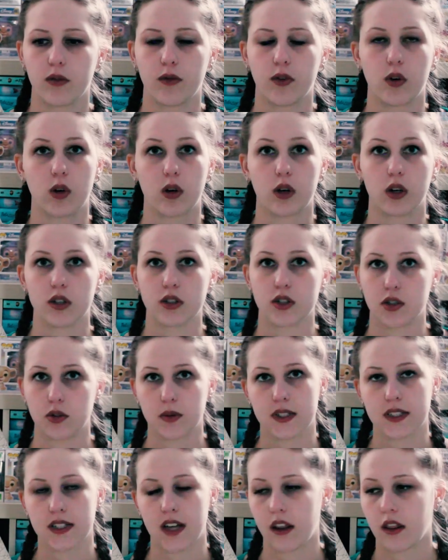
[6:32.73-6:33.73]
for
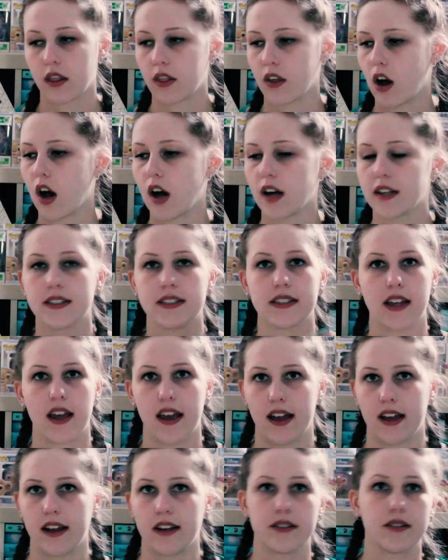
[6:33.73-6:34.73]
suicide thoughts
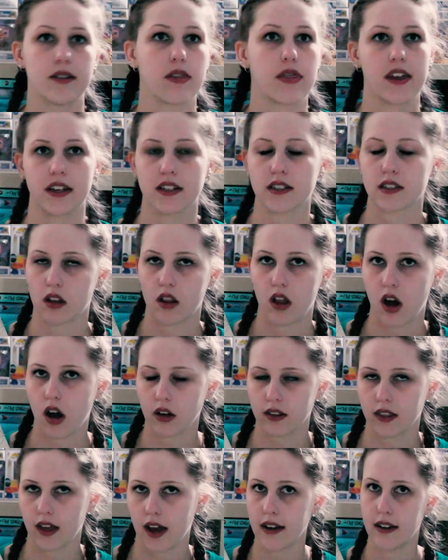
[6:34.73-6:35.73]
and things
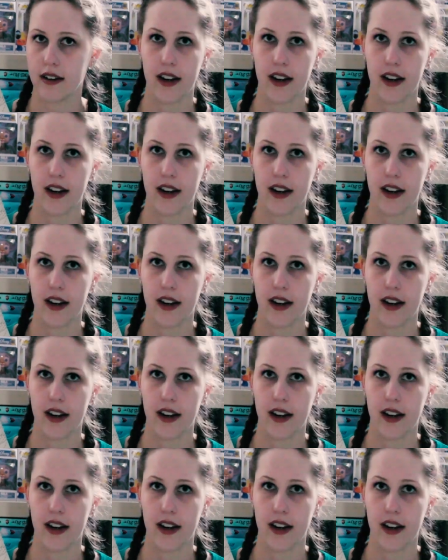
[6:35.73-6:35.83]
along that